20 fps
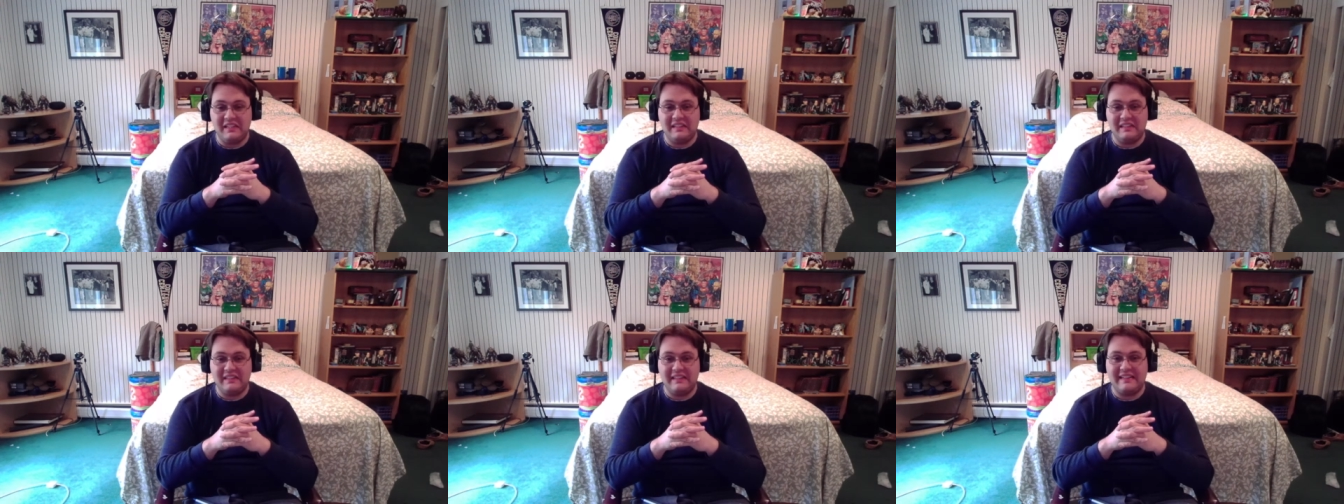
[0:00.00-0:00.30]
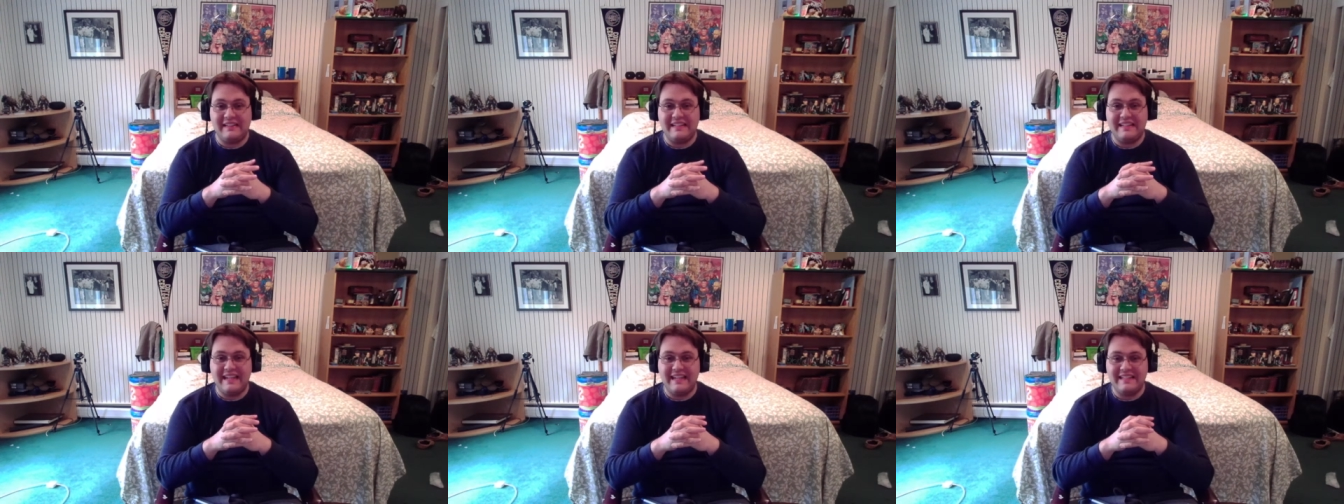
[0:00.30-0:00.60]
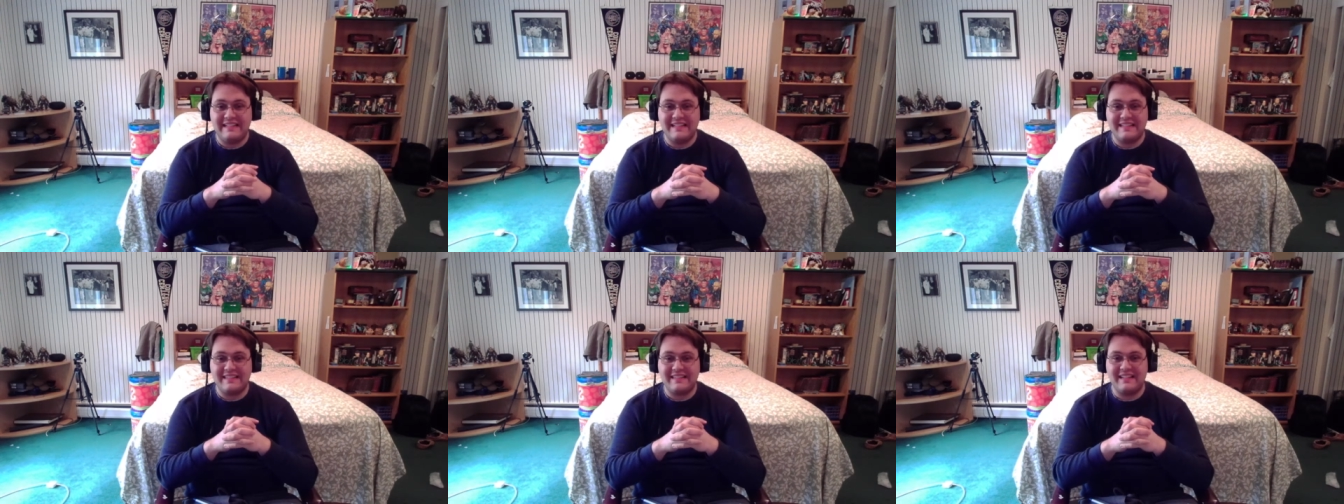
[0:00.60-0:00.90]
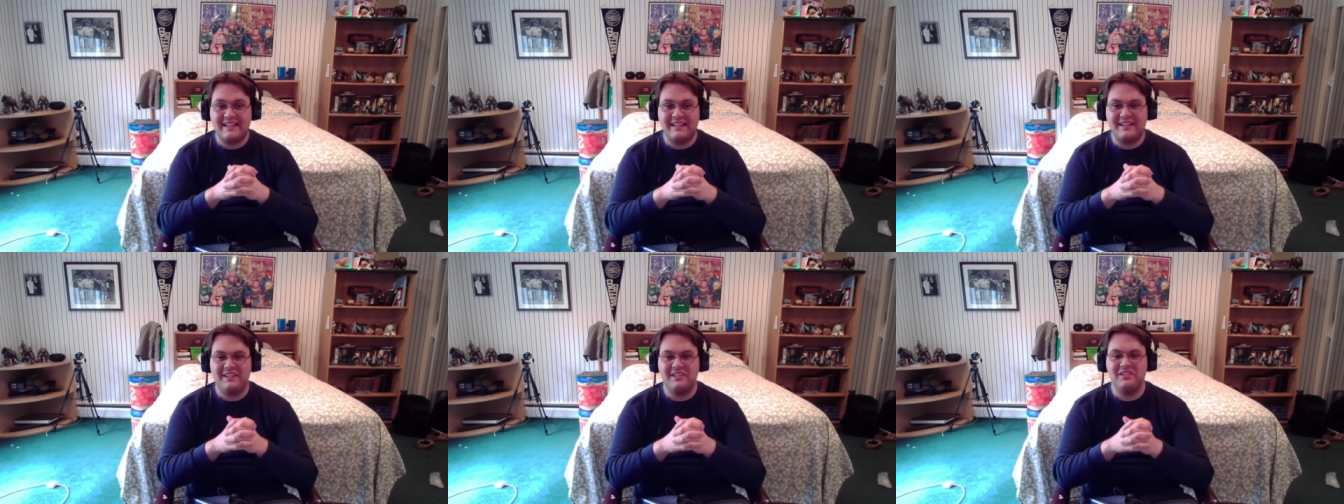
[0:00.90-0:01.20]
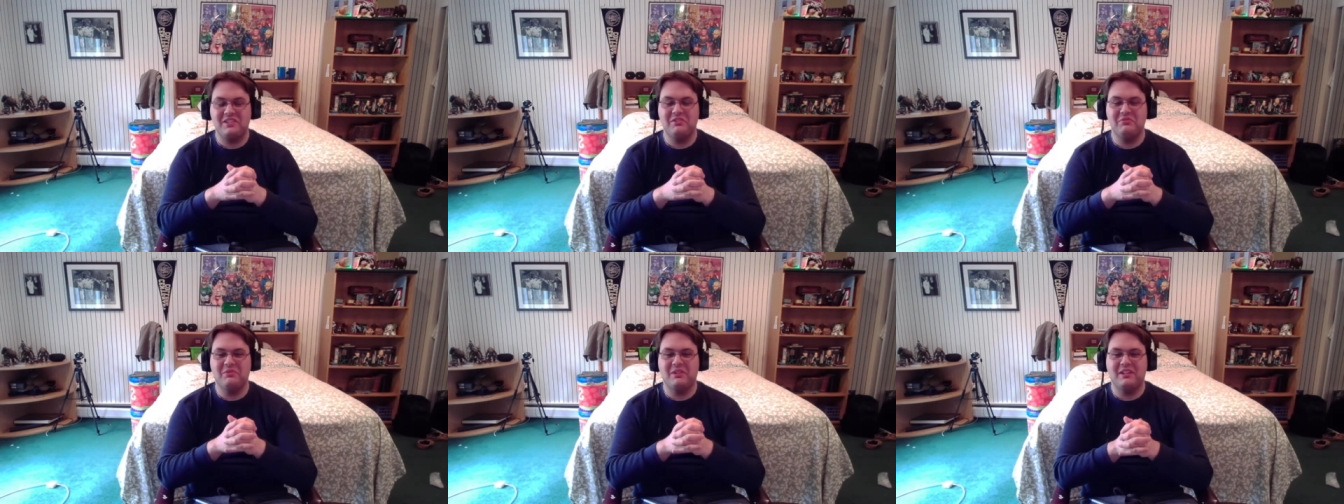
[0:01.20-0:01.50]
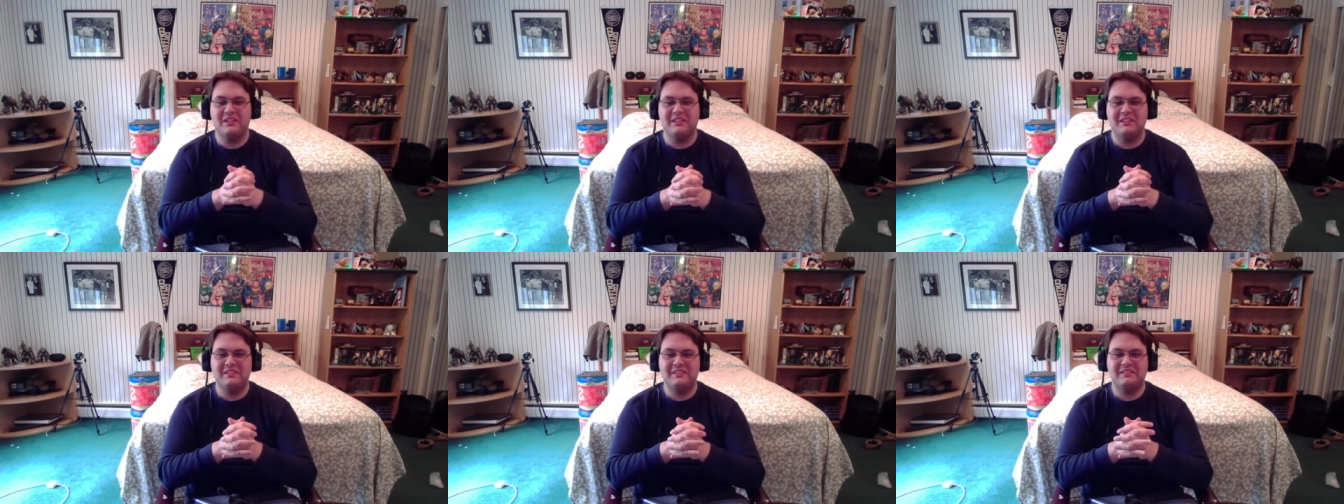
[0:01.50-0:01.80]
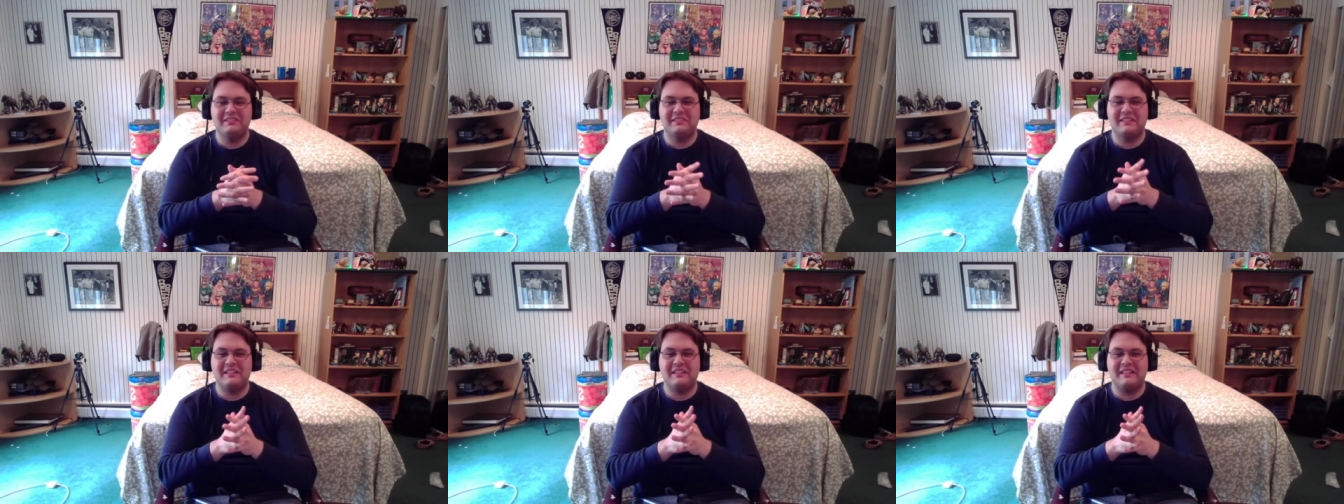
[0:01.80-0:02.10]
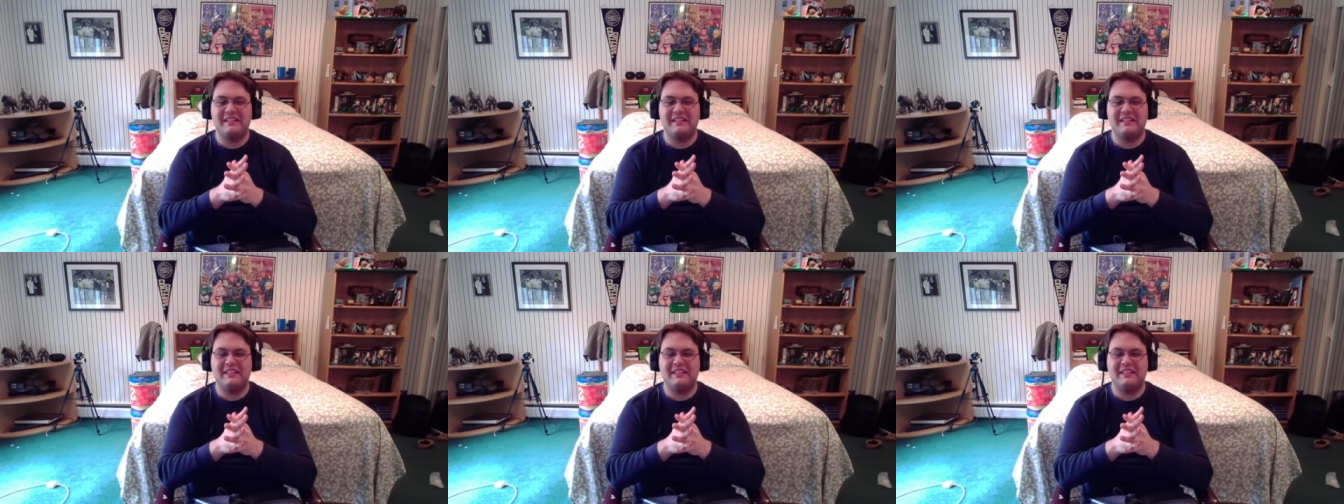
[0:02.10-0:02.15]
I hate to, you are